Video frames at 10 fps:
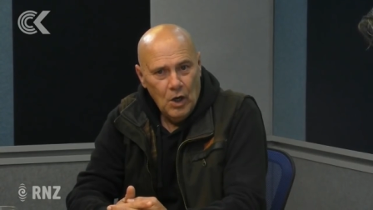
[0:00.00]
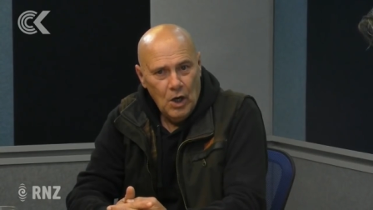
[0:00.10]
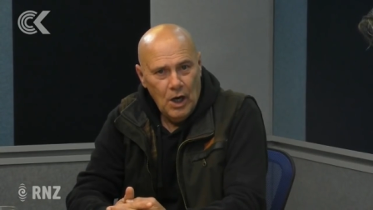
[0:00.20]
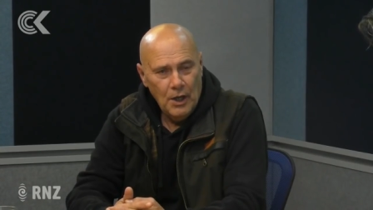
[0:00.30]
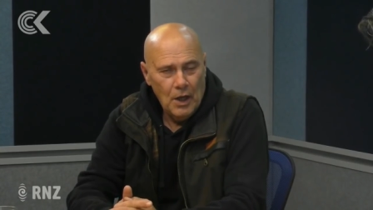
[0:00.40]
Oh,
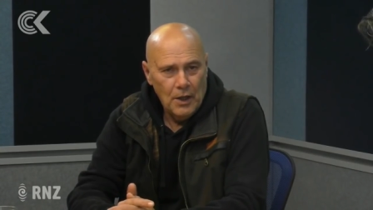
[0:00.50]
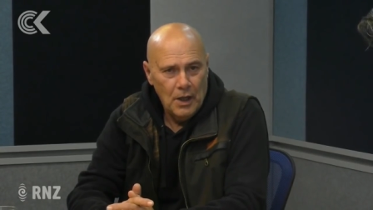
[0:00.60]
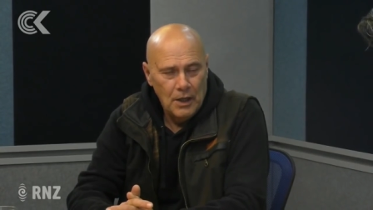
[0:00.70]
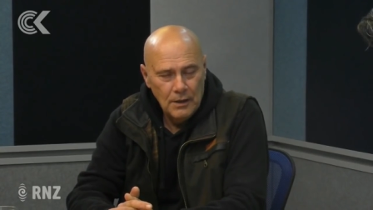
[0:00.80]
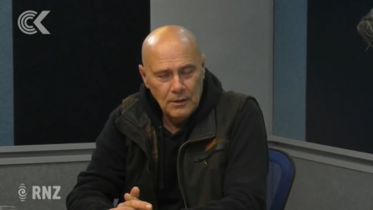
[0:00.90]
I,
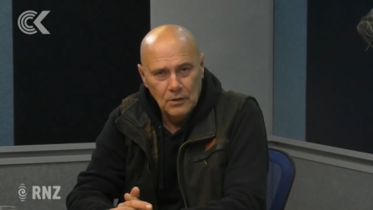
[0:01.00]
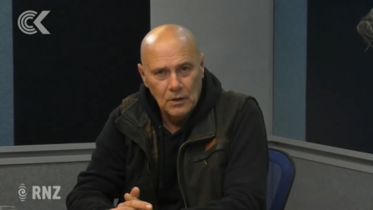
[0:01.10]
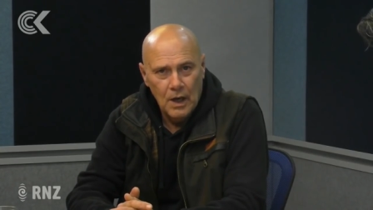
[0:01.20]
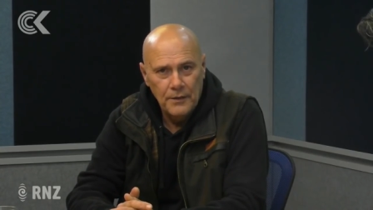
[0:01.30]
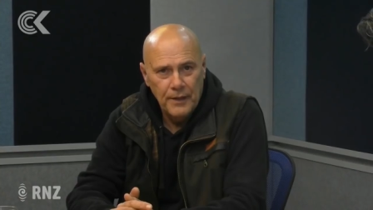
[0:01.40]
I,
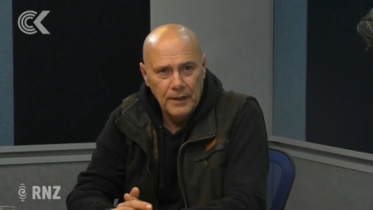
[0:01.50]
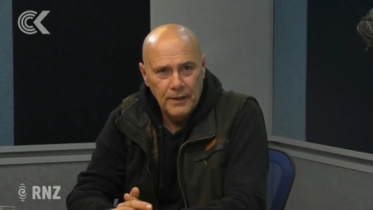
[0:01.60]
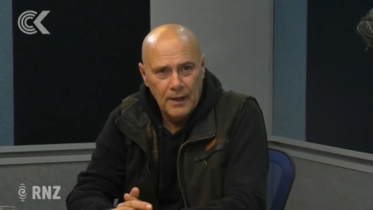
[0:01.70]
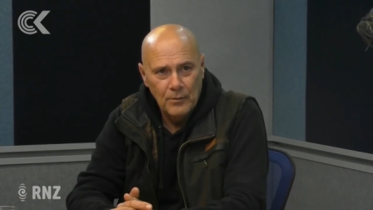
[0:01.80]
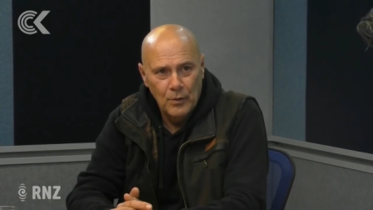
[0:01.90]
look. I
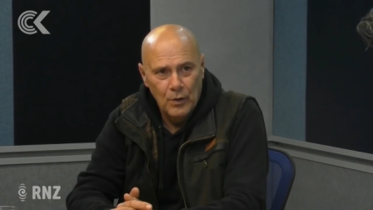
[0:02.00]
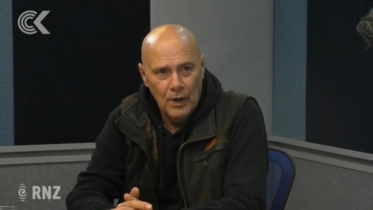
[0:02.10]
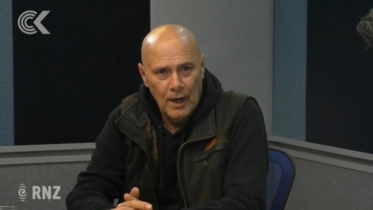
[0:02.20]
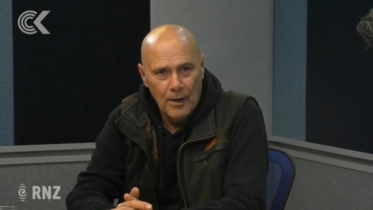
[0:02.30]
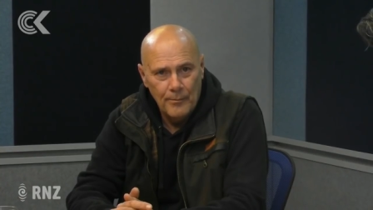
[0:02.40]
think they
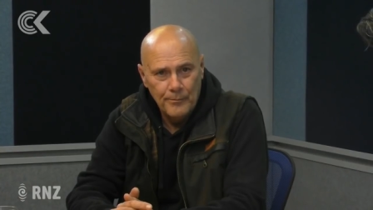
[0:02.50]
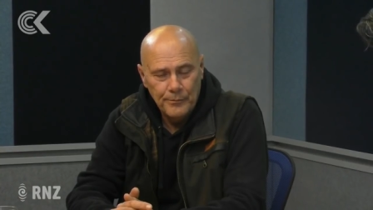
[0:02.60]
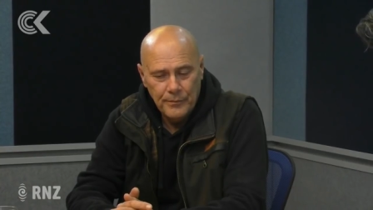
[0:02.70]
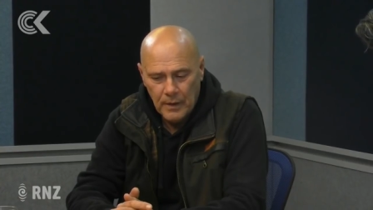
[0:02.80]
were. Um